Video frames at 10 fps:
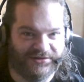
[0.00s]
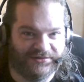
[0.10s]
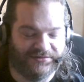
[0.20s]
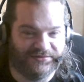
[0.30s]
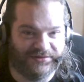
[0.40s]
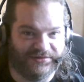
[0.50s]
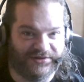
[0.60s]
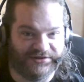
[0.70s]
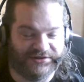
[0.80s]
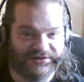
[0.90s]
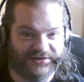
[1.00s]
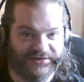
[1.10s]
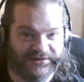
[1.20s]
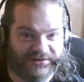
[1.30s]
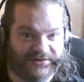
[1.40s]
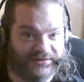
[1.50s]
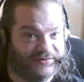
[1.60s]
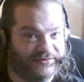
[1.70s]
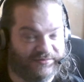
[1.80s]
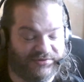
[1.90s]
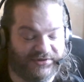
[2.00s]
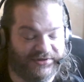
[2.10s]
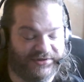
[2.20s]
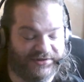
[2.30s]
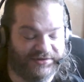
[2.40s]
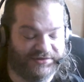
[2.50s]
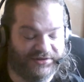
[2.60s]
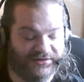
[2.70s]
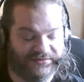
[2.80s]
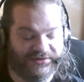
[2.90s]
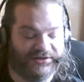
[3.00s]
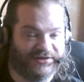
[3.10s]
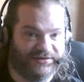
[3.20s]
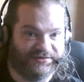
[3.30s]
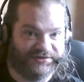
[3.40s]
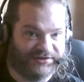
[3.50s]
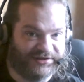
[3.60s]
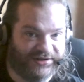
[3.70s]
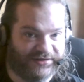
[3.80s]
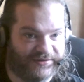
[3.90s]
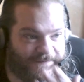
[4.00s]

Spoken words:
although that said, there are plenty of things that I really cannot stand.